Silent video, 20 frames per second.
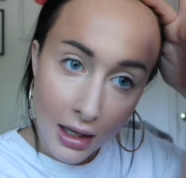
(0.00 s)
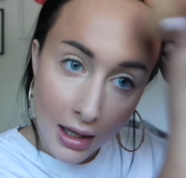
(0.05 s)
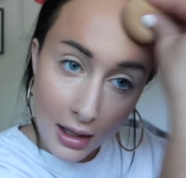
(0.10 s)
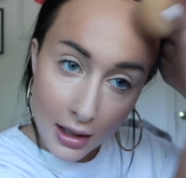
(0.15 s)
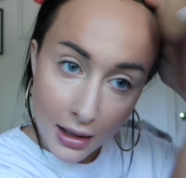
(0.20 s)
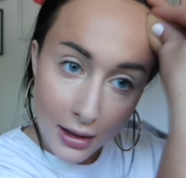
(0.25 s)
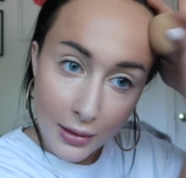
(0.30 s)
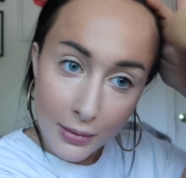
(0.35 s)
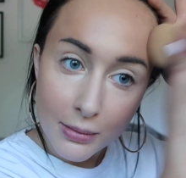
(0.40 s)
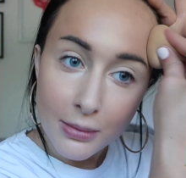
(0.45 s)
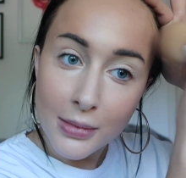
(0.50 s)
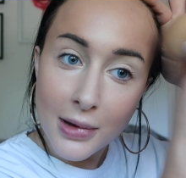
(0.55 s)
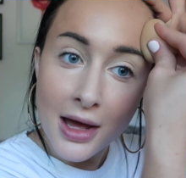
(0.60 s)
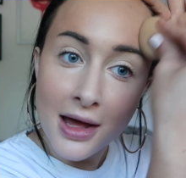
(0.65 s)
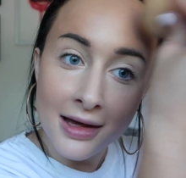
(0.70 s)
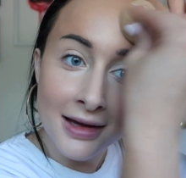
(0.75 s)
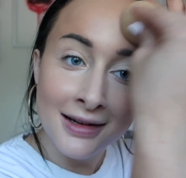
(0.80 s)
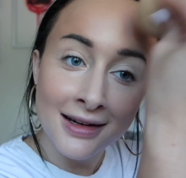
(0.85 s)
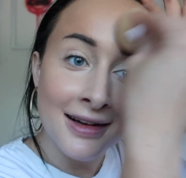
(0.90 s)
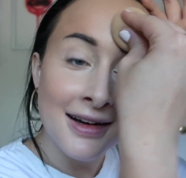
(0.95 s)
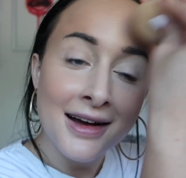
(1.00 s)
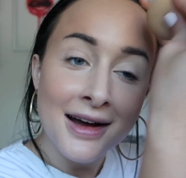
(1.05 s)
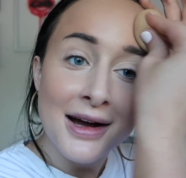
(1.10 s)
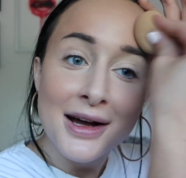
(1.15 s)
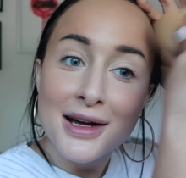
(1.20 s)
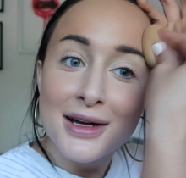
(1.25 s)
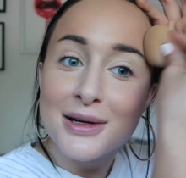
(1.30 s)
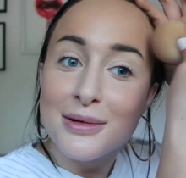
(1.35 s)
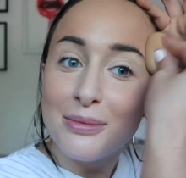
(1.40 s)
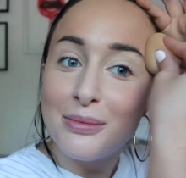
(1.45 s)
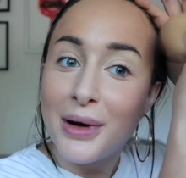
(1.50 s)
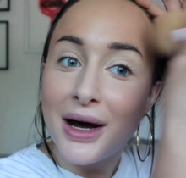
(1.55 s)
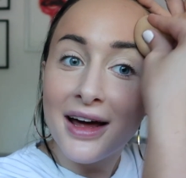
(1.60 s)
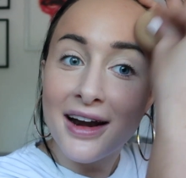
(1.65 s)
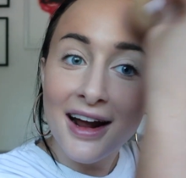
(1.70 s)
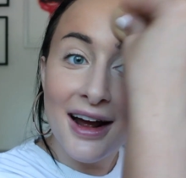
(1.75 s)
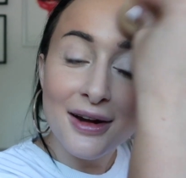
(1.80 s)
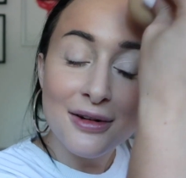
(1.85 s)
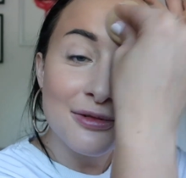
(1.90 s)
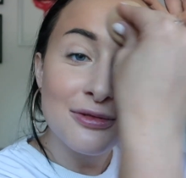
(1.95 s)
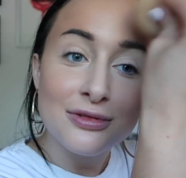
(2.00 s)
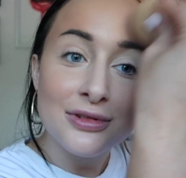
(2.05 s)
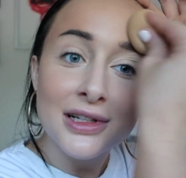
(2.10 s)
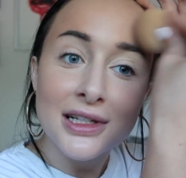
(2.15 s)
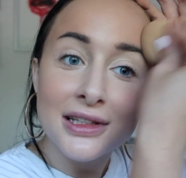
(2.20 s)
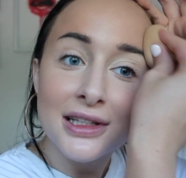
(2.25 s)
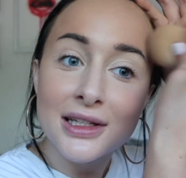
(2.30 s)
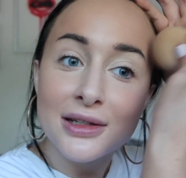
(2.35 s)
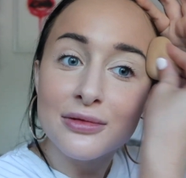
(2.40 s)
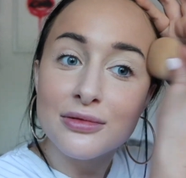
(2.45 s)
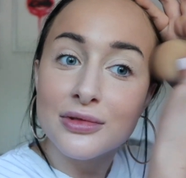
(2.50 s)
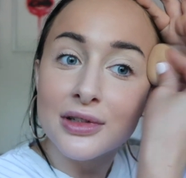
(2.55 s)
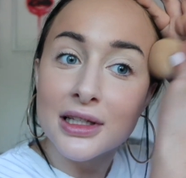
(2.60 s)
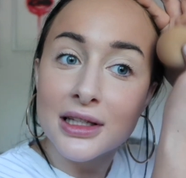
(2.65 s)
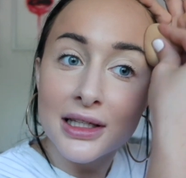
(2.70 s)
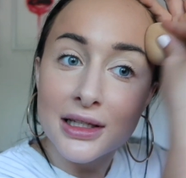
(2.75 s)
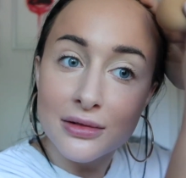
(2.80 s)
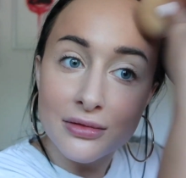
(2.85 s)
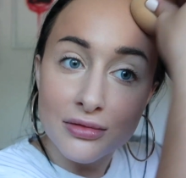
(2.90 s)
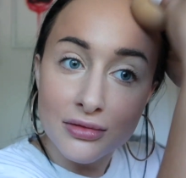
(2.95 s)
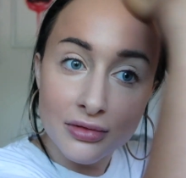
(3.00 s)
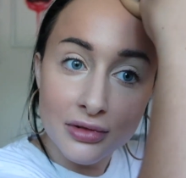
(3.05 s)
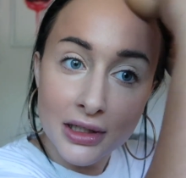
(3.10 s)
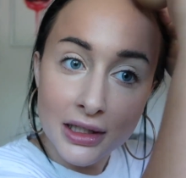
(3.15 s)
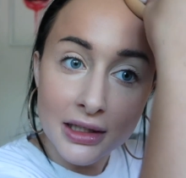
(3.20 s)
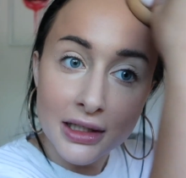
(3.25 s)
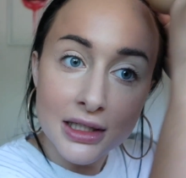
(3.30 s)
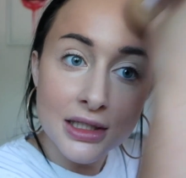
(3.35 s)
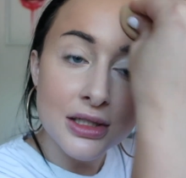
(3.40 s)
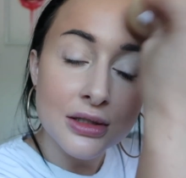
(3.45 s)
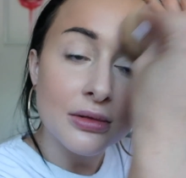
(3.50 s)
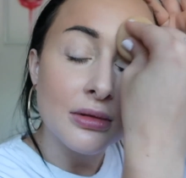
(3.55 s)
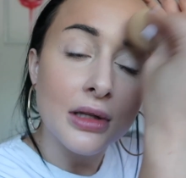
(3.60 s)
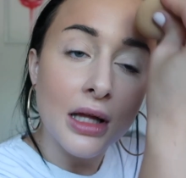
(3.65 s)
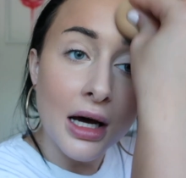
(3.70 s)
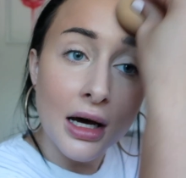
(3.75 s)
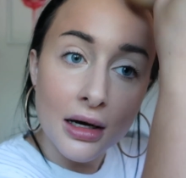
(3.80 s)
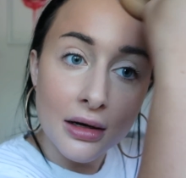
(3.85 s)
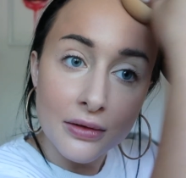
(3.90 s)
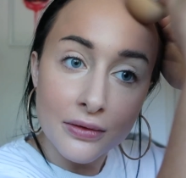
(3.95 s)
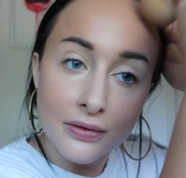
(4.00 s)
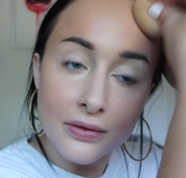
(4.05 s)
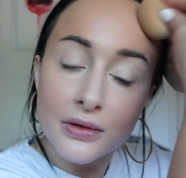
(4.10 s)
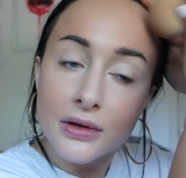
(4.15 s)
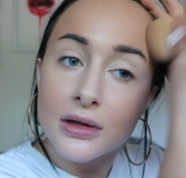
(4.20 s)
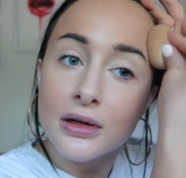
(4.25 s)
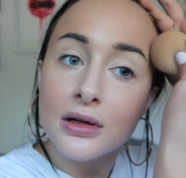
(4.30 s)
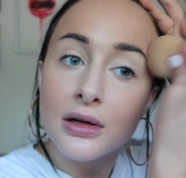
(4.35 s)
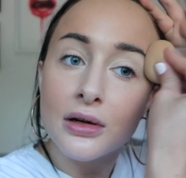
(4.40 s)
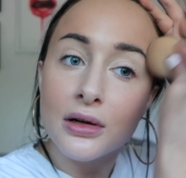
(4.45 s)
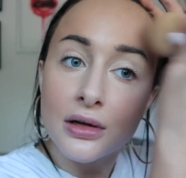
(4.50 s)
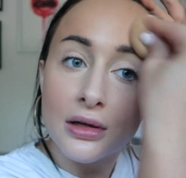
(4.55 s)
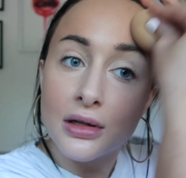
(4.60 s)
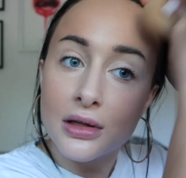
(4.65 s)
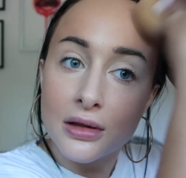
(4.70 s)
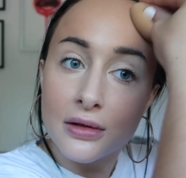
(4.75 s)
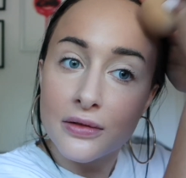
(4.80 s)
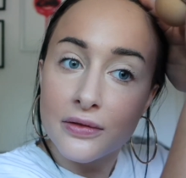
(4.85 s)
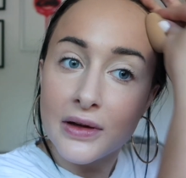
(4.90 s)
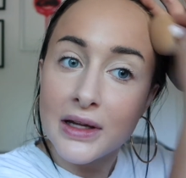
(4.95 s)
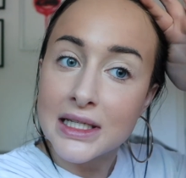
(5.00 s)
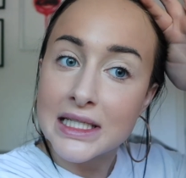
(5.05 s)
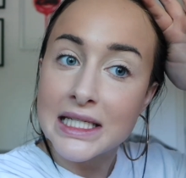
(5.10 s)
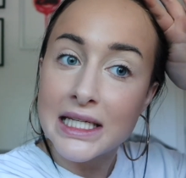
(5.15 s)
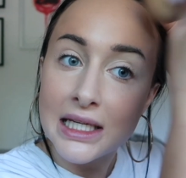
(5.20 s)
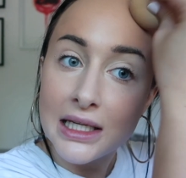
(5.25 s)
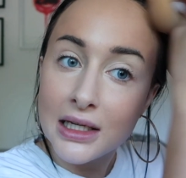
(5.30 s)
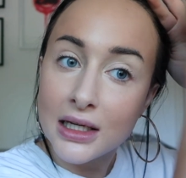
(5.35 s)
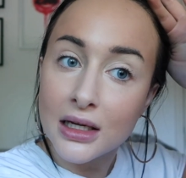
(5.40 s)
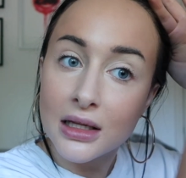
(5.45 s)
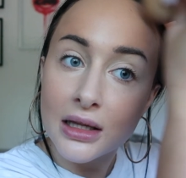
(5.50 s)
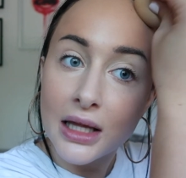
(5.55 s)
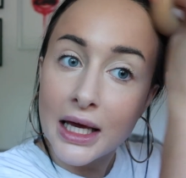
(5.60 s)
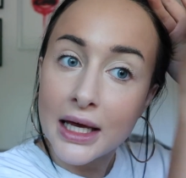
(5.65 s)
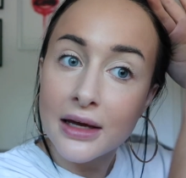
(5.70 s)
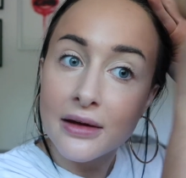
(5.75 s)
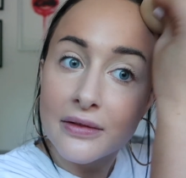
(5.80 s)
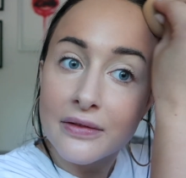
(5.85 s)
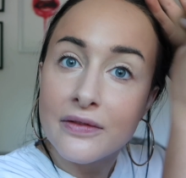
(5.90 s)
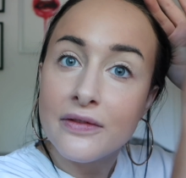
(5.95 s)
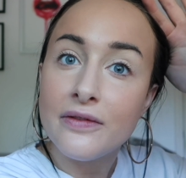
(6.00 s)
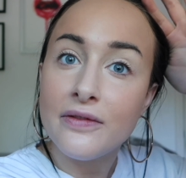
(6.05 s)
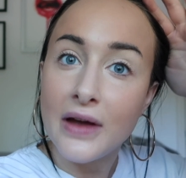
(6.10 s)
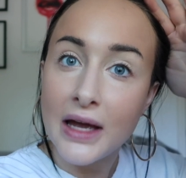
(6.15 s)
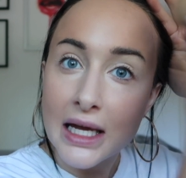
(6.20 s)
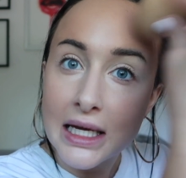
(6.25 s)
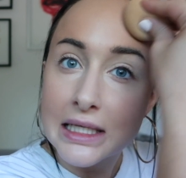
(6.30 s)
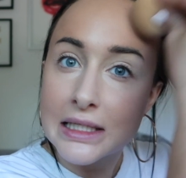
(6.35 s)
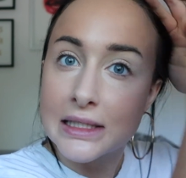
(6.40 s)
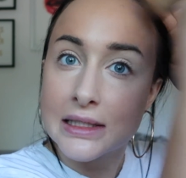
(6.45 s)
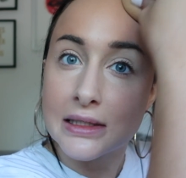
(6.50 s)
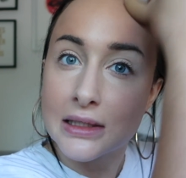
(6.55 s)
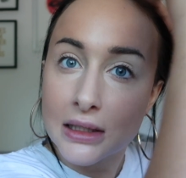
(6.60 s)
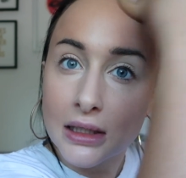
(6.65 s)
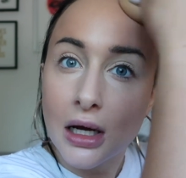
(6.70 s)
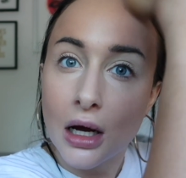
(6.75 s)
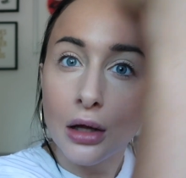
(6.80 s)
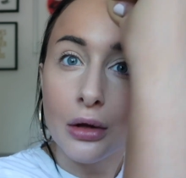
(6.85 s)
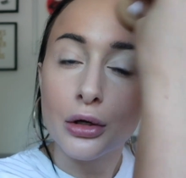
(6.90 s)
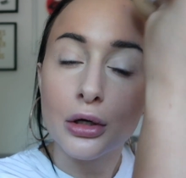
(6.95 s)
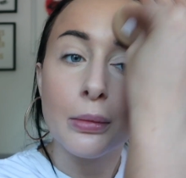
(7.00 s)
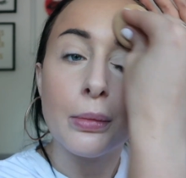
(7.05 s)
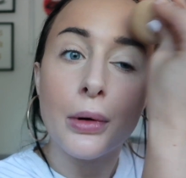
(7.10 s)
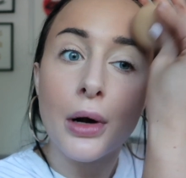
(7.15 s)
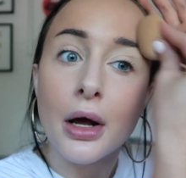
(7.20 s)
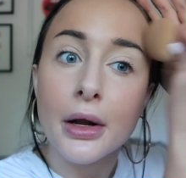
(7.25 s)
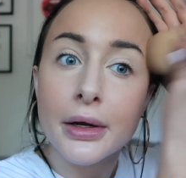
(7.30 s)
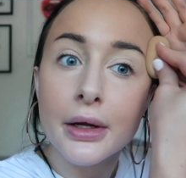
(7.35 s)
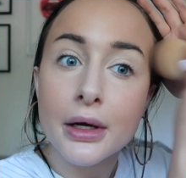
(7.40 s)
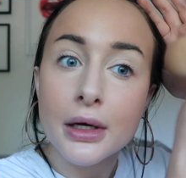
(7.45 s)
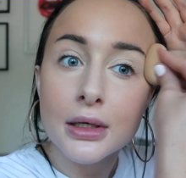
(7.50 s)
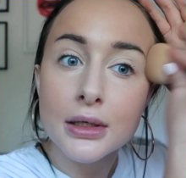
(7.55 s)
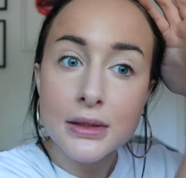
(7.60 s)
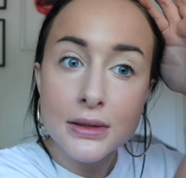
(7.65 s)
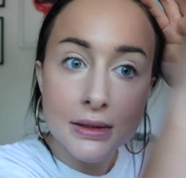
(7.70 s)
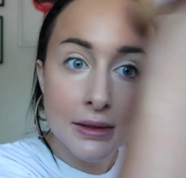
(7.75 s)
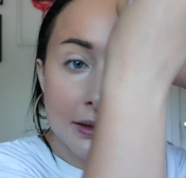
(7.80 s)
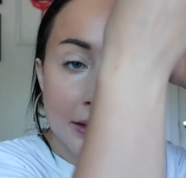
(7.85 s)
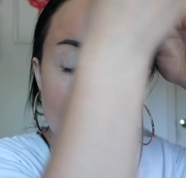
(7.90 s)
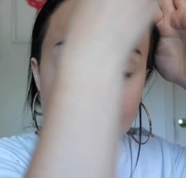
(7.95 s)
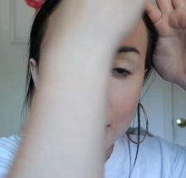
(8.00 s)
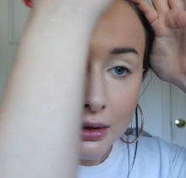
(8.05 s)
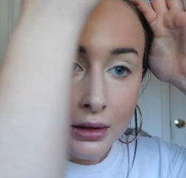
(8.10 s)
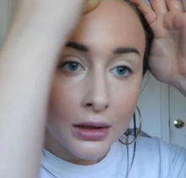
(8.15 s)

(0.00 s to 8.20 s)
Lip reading: but I really do love the Fenty like face color products